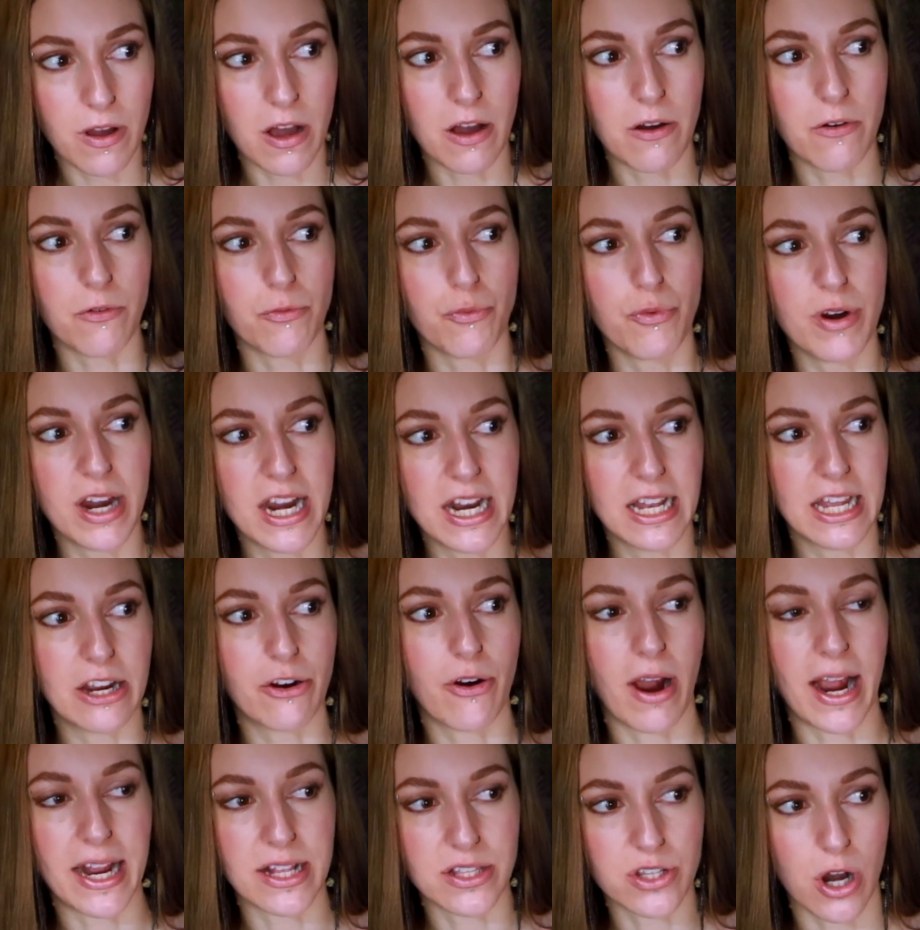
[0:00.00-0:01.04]
a really
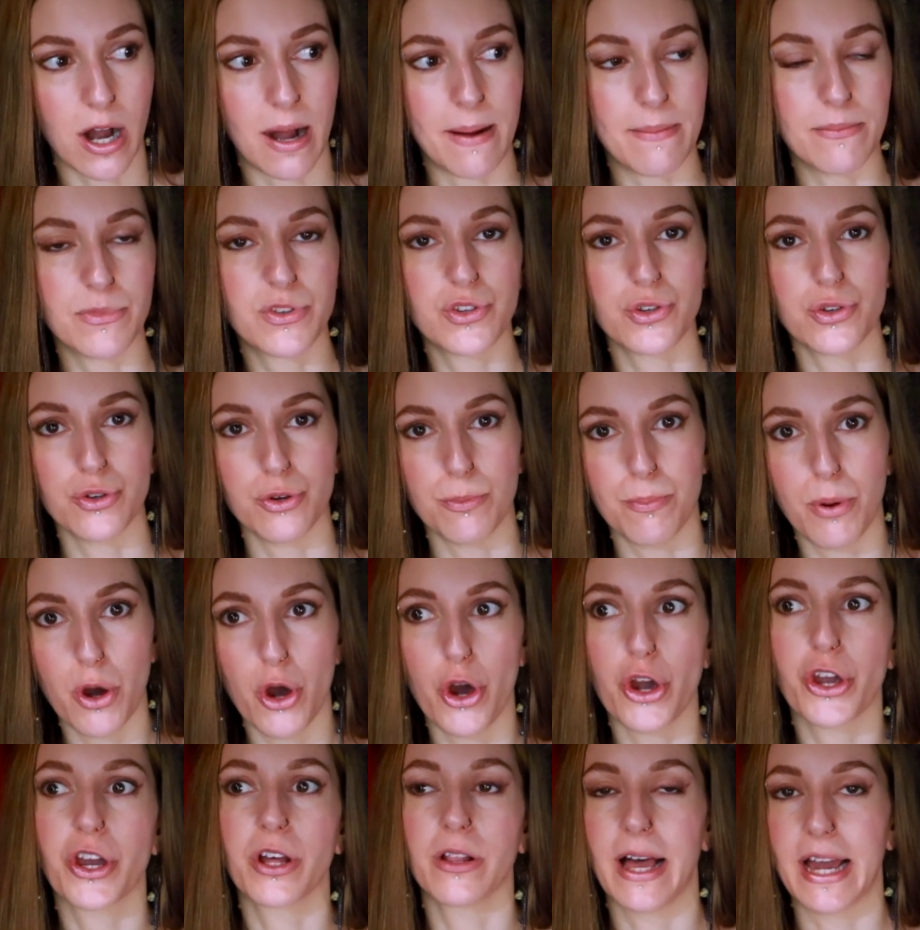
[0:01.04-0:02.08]
great time to
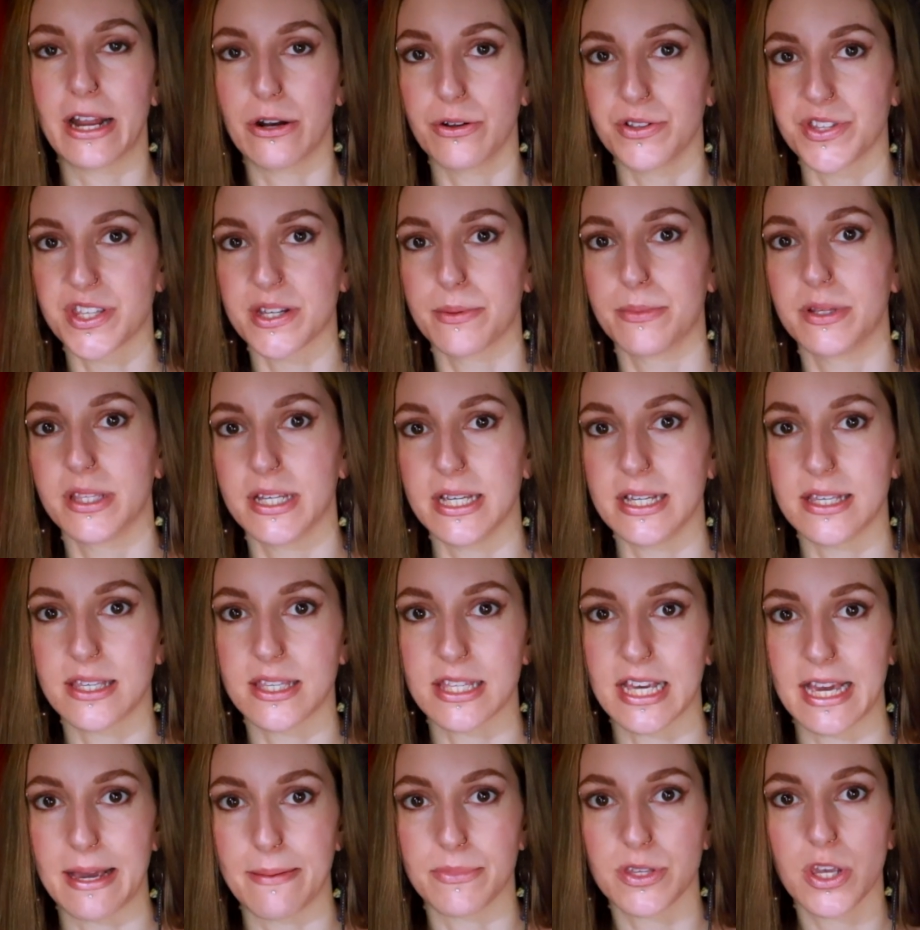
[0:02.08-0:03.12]
percolate on some of these
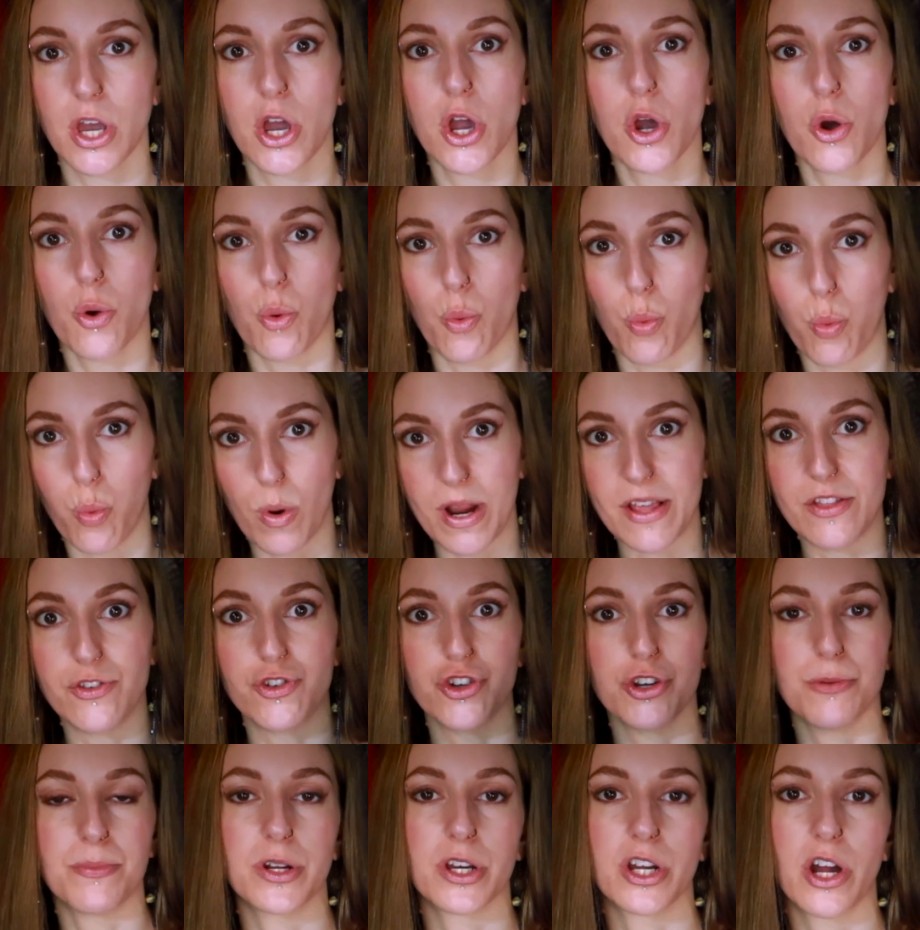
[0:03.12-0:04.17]
themes with
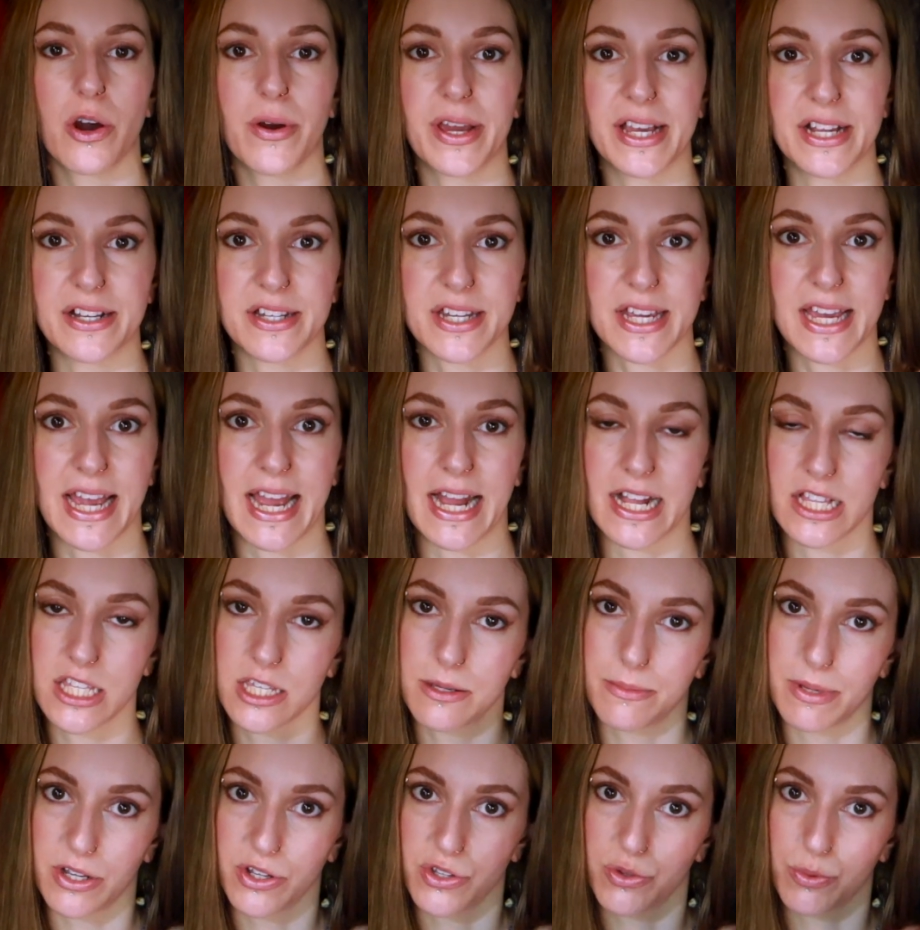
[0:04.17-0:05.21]
Jupiter going into Cancer,
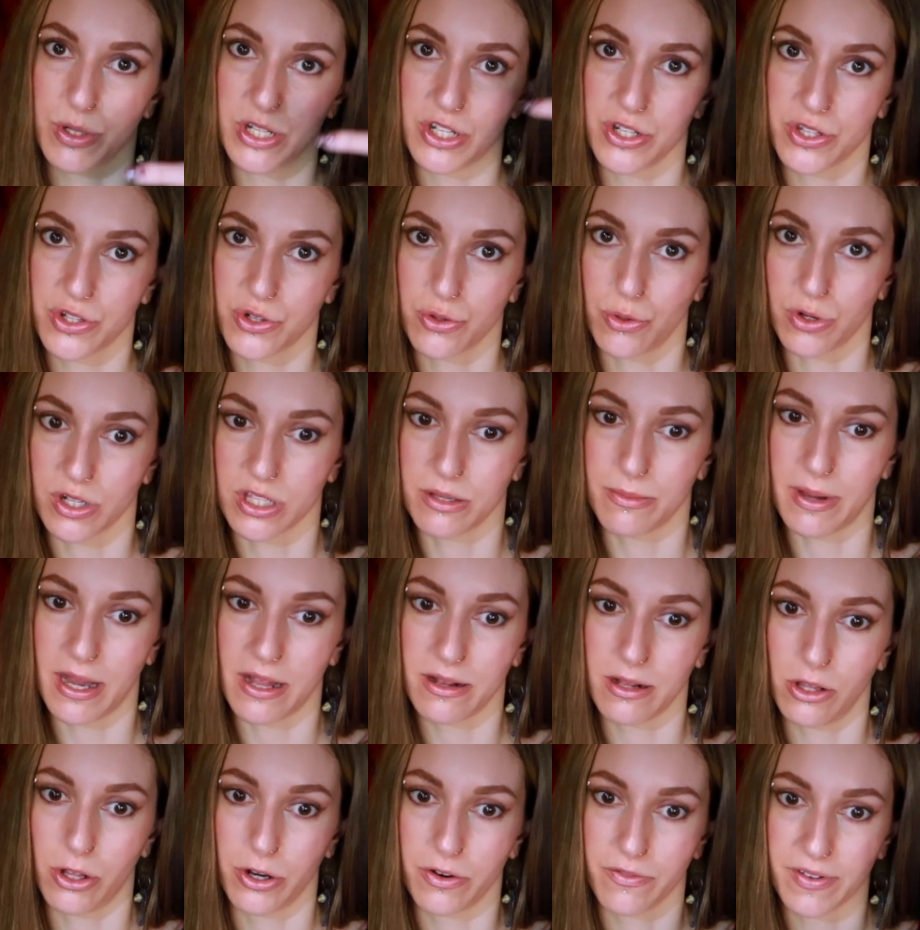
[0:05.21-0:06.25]
because we just talked about
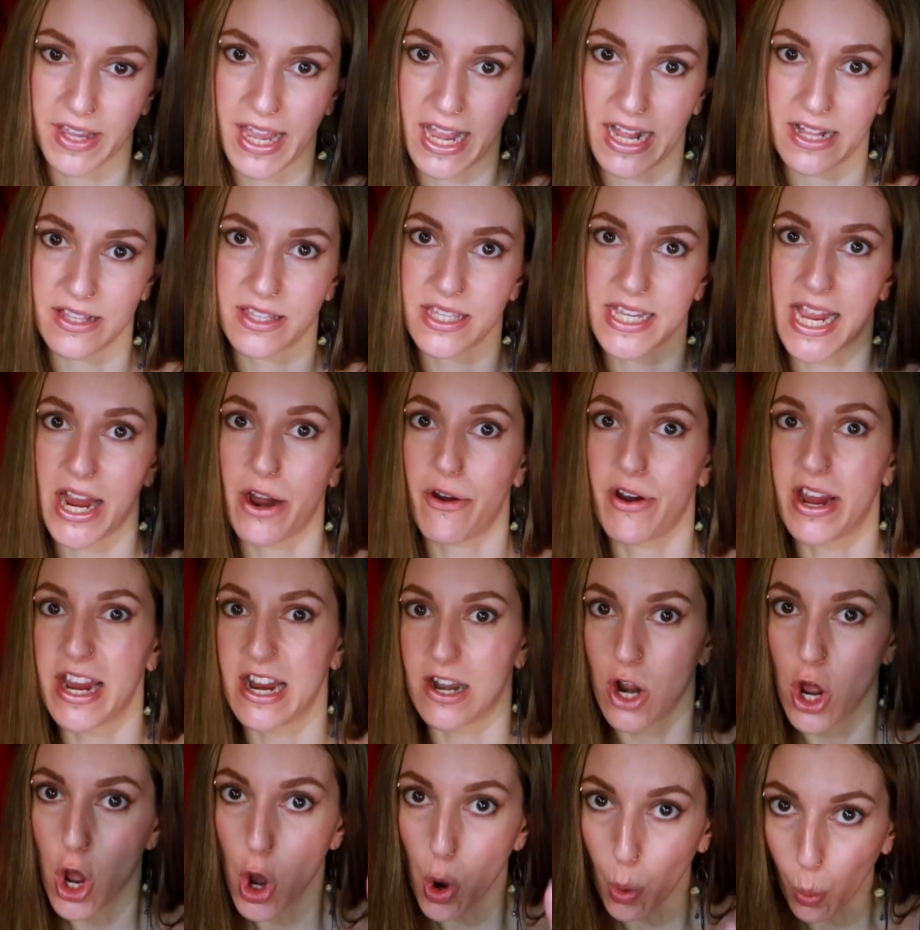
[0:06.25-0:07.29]
a lot of
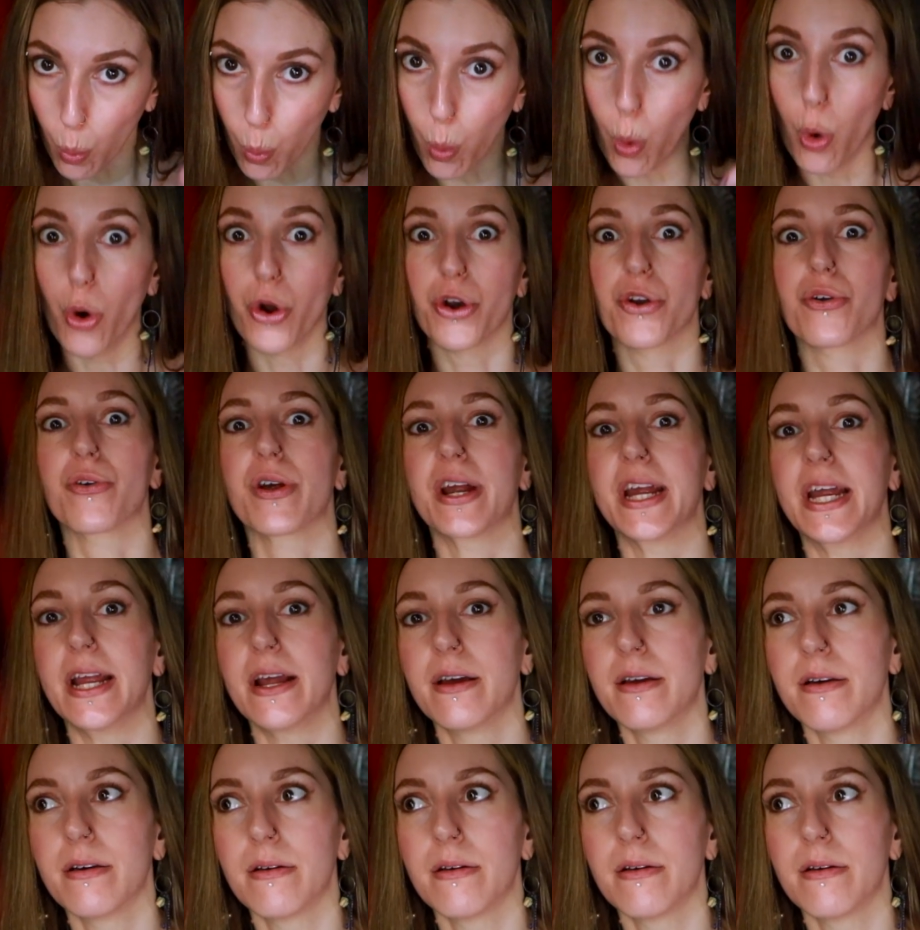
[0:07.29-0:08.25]
Cancerian, watery